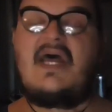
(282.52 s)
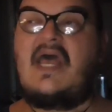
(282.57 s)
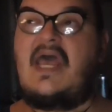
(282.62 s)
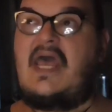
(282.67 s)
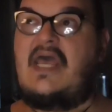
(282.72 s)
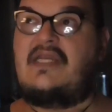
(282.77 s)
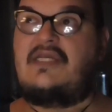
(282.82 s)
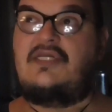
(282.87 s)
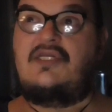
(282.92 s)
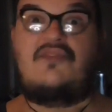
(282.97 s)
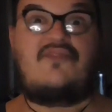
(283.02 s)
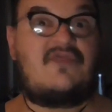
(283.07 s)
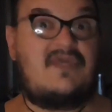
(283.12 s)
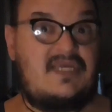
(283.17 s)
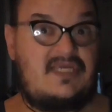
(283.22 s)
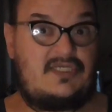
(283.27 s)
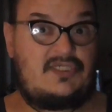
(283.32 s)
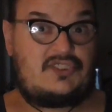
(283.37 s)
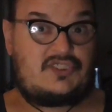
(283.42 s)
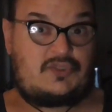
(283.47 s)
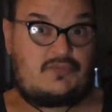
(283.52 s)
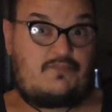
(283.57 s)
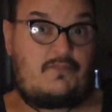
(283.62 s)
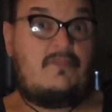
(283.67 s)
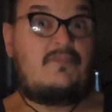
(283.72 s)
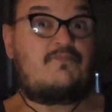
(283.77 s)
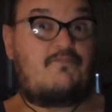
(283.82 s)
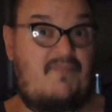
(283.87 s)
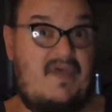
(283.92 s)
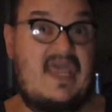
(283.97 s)
And the
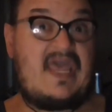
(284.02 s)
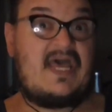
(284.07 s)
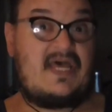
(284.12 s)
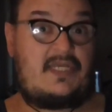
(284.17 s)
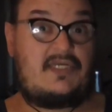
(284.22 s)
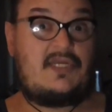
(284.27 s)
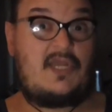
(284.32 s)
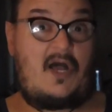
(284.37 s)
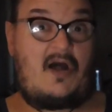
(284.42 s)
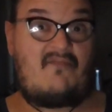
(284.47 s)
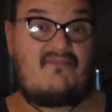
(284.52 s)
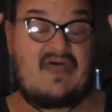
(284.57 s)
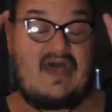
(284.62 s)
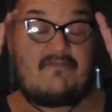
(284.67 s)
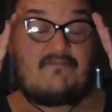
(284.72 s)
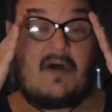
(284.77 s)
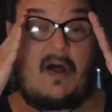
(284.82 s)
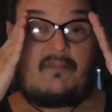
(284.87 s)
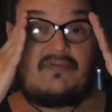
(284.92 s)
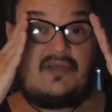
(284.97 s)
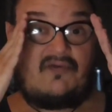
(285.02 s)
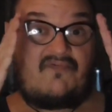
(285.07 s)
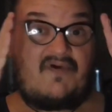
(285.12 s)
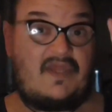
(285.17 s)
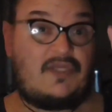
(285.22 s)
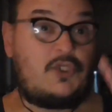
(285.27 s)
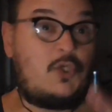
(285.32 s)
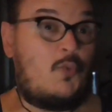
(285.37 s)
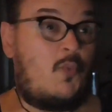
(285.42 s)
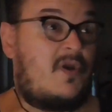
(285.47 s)
span of that public
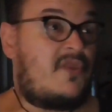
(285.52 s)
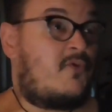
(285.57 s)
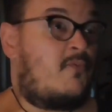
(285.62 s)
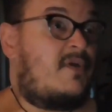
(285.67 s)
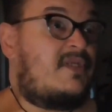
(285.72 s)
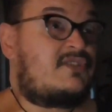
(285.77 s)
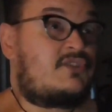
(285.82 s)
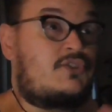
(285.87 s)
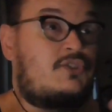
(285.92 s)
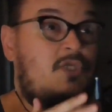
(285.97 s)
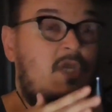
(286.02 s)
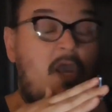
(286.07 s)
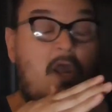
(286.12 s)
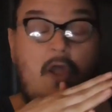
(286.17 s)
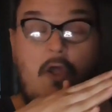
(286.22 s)
venue, whether it's